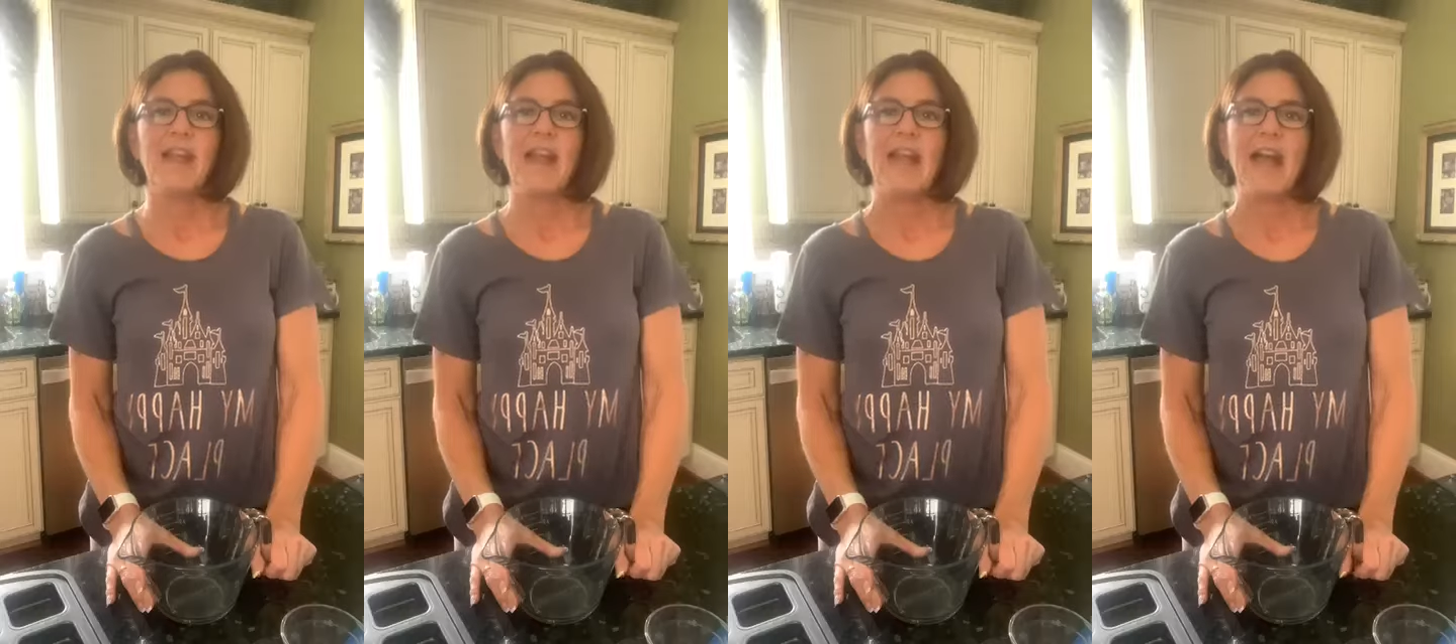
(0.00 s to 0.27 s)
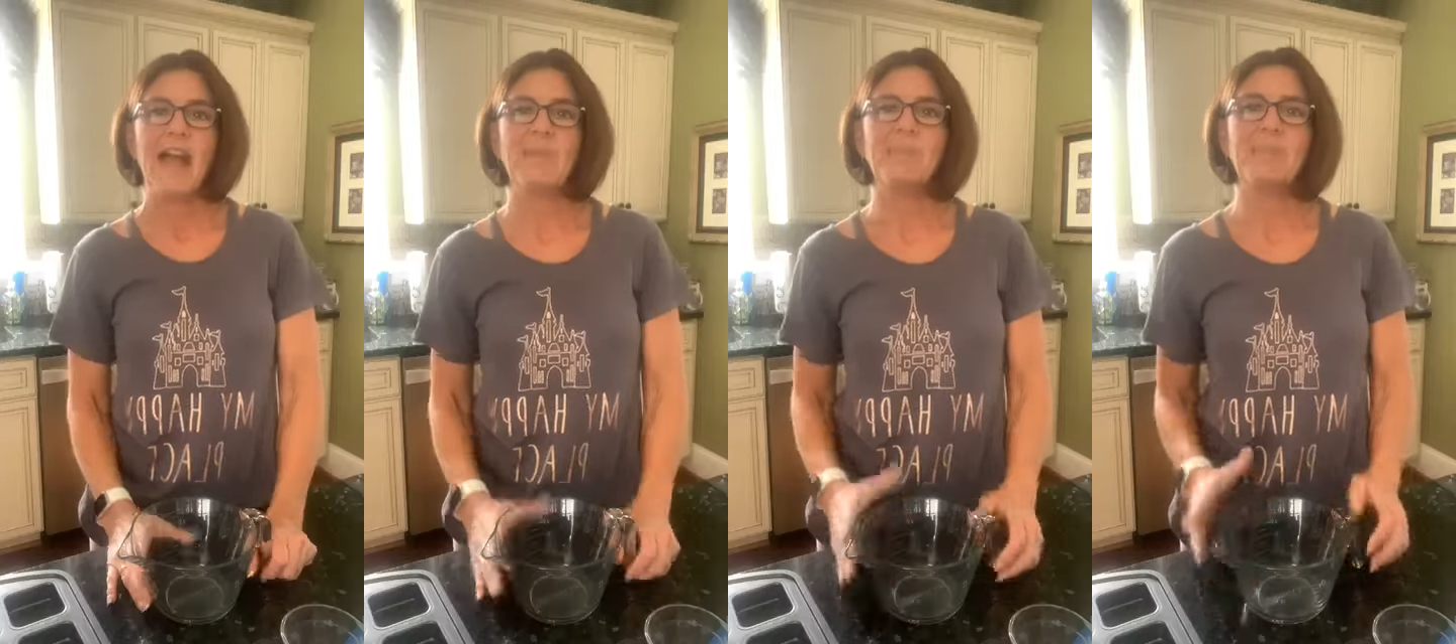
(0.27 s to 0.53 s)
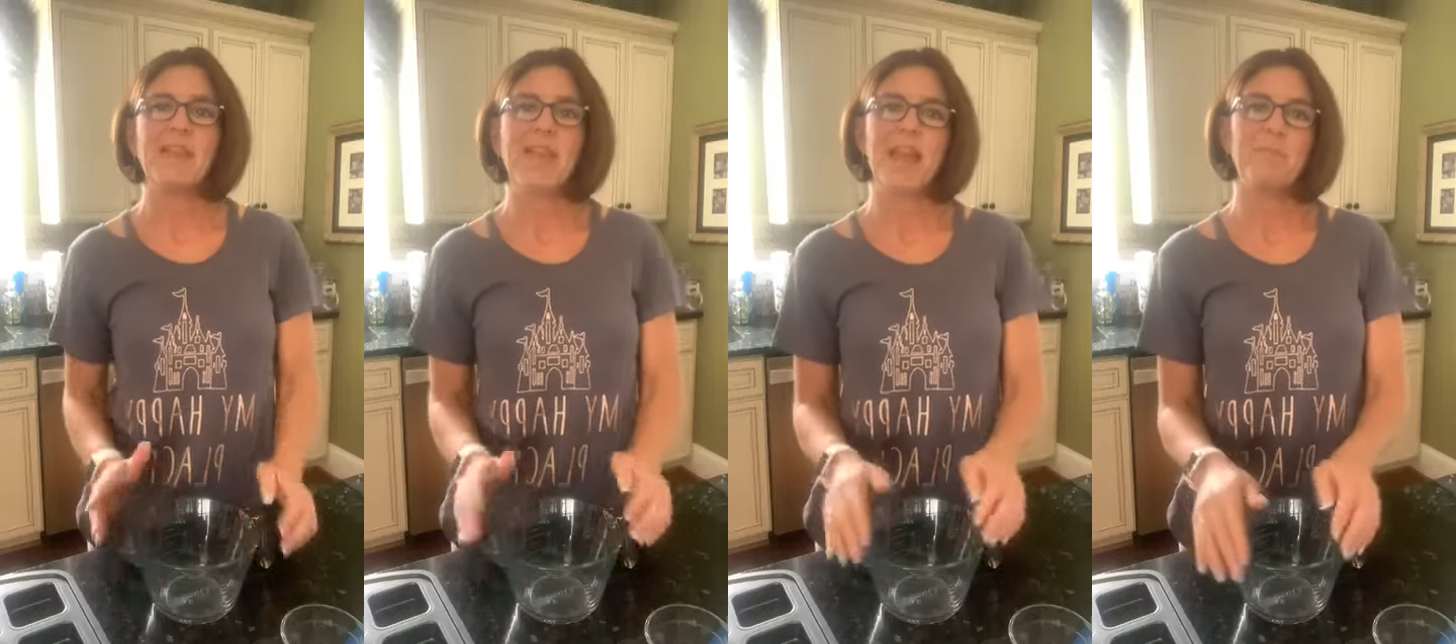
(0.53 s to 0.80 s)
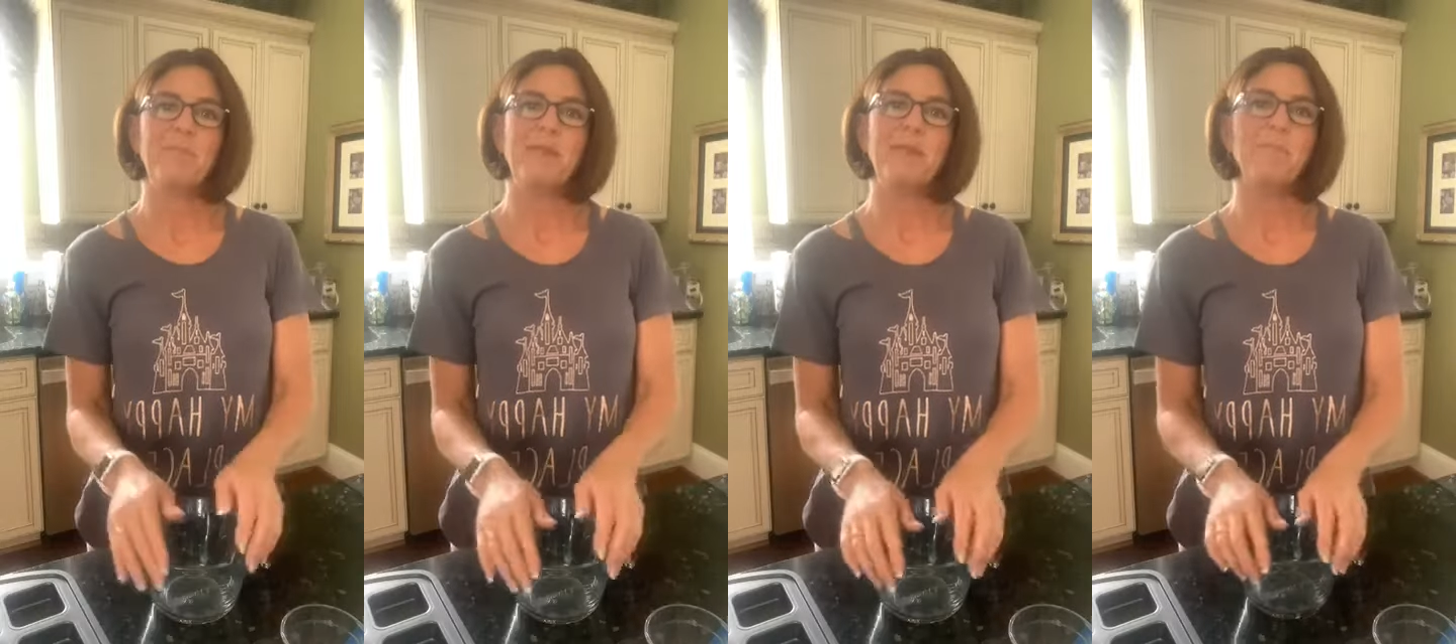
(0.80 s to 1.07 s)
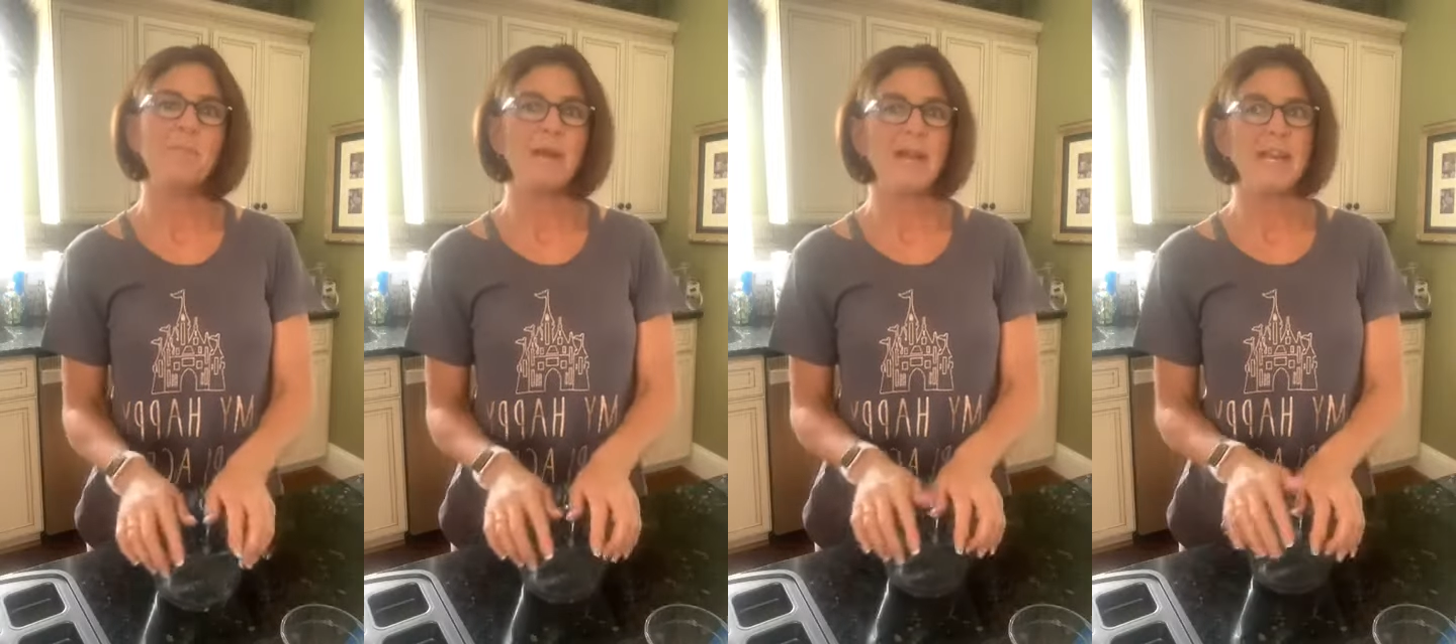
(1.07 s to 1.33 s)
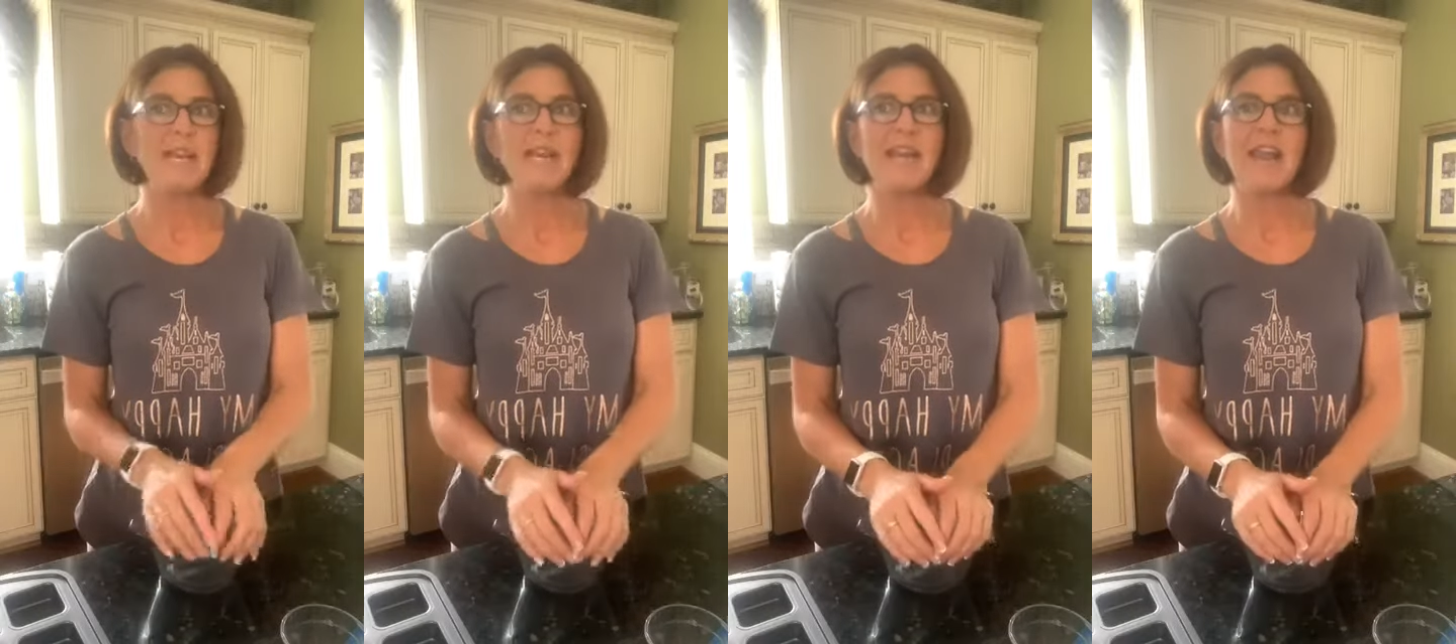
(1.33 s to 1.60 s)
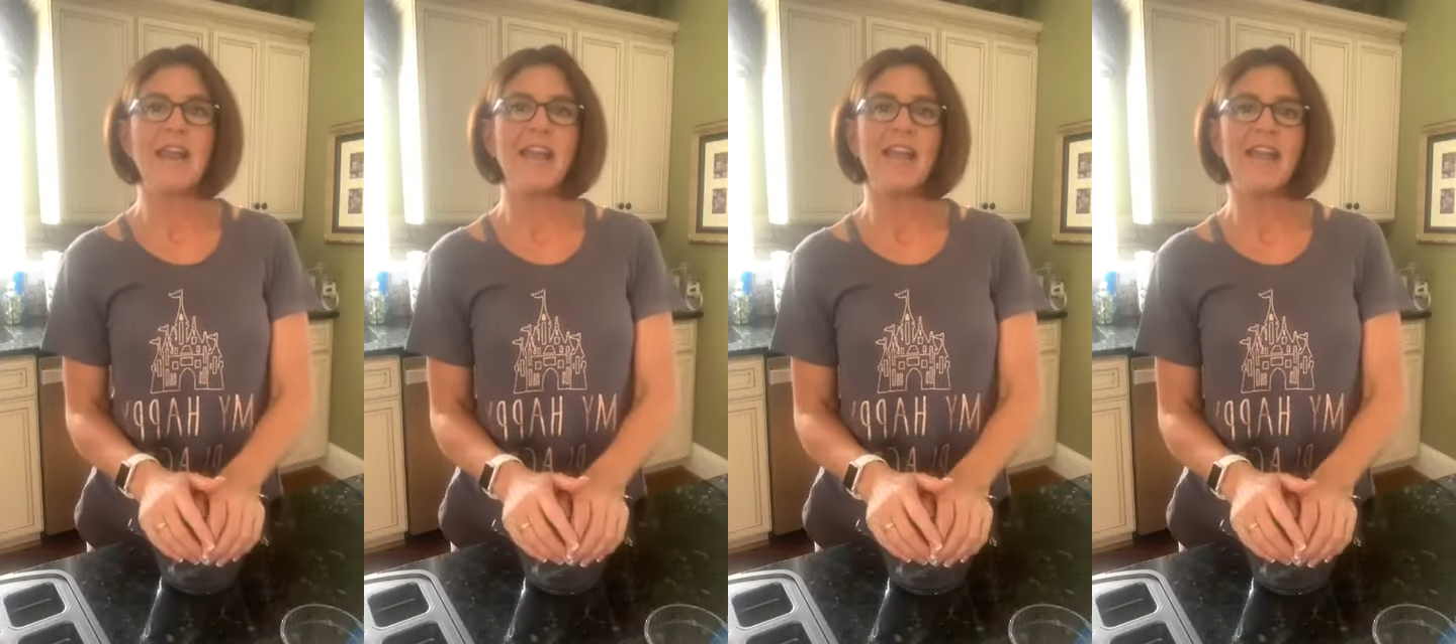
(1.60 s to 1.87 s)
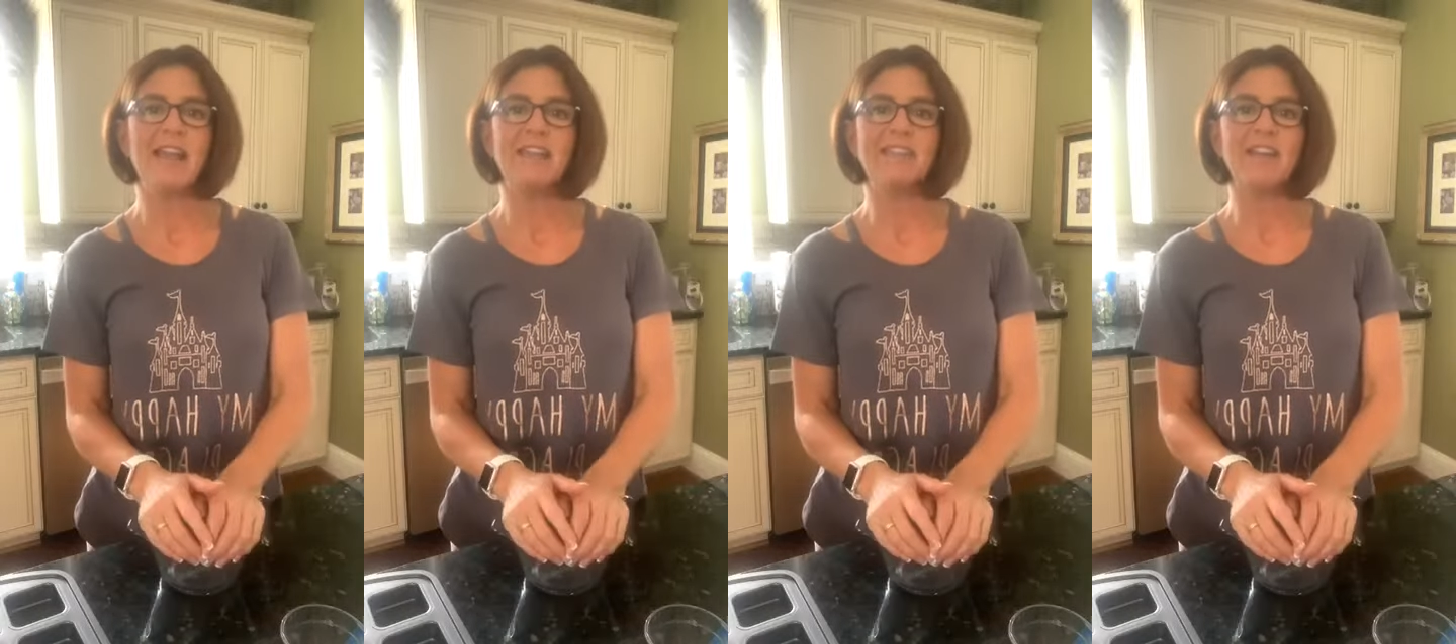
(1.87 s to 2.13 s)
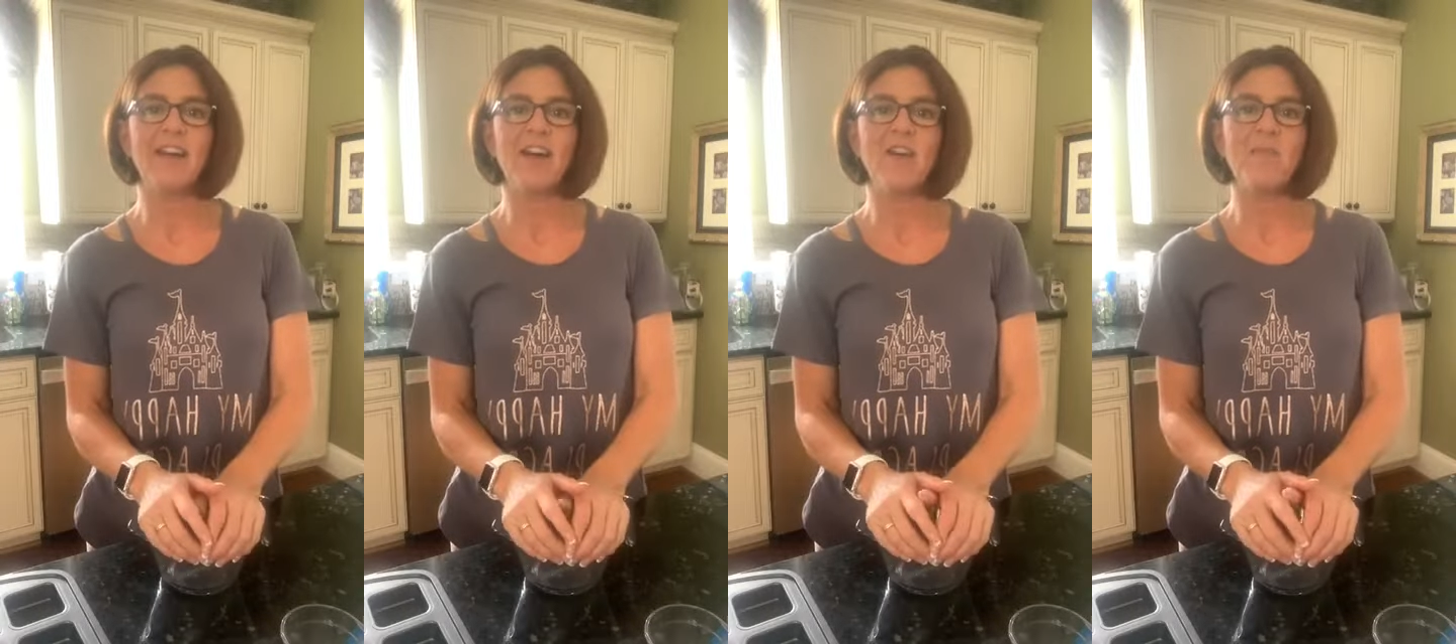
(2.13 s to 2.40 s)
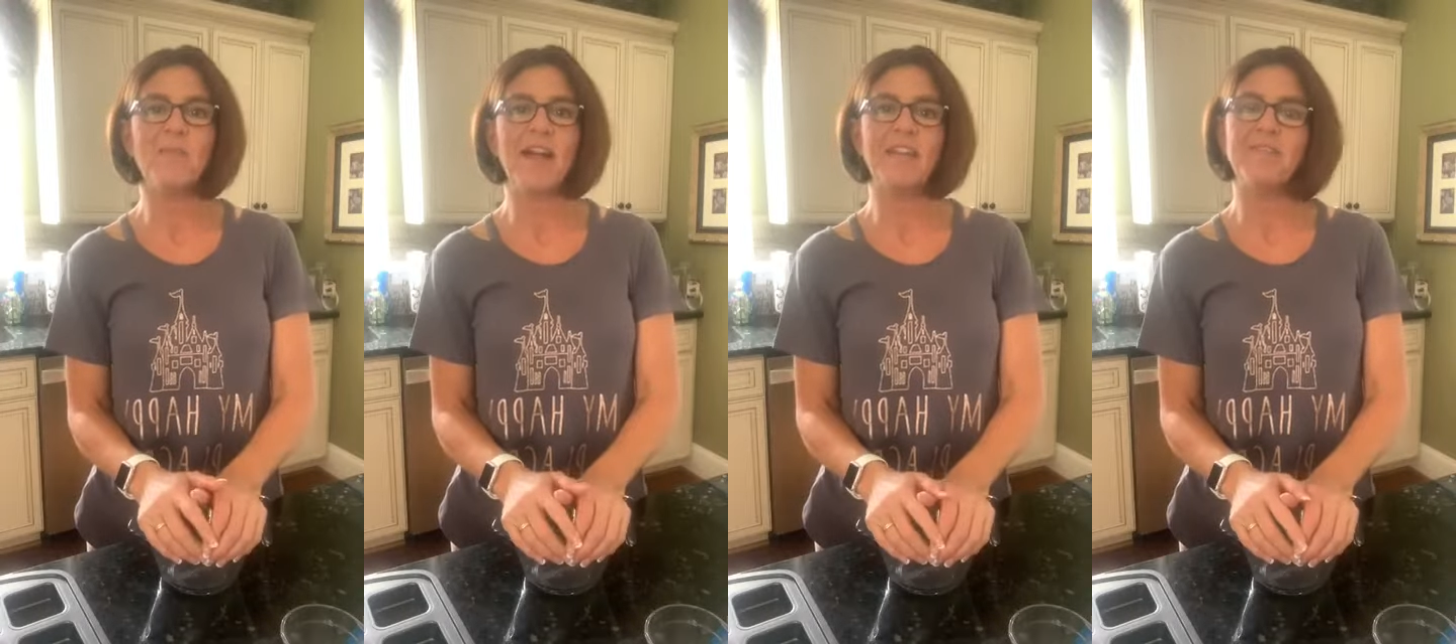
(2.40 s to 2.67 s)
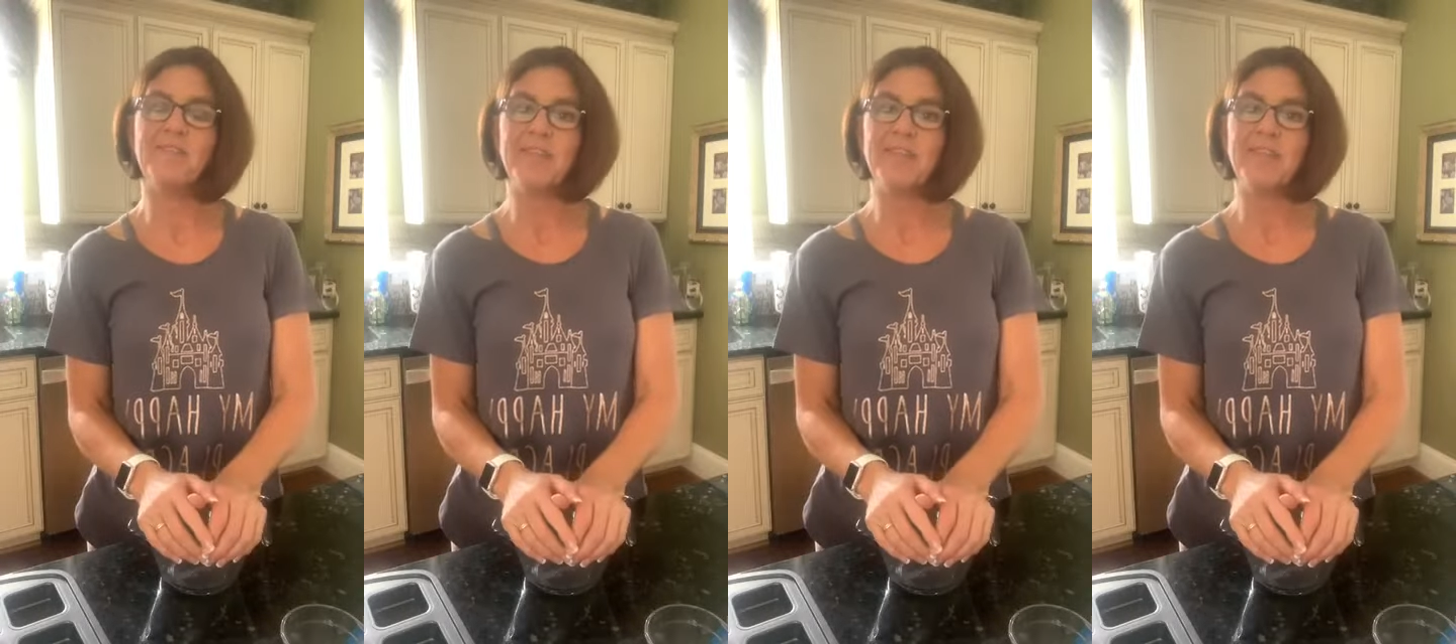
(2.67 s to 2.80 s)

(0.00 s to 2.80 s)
Happy Monday to all my